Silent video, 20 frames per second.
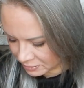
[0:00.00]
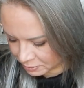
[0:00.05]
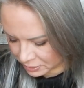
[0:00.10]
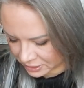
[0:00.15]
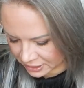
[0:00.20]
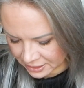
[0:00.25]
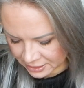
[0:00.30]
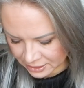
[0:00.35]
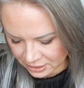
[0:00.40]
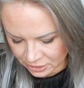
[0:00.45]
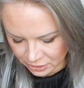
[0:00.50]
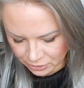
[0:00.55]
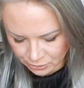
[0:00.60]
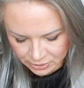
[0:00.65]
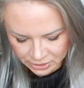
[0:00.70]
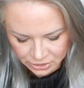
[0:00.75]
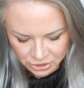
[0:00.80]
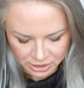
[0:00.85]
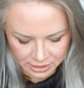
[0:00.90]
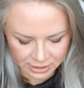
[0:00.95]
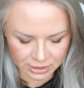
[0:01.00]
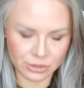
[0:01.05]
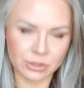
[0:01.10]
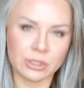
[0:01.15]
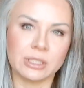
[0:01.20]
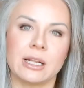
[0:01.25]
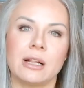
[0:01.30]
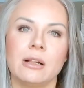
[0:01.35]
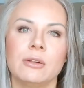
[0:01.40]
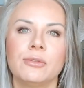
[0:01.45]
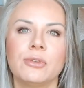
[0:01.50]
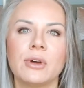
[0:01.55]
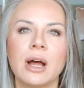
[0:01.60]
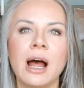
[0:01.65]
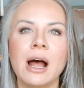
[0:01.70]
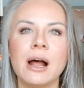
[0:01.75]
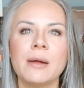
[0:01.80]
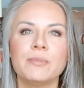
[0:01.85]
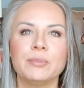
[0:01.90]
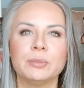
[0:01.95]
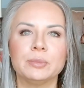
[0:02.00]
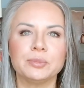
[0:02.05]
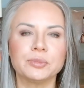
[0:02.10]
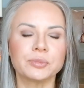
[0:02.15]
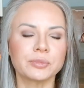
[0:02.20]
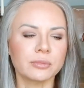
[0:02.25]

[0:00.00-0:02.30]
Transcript: please do adjust yourself. Um,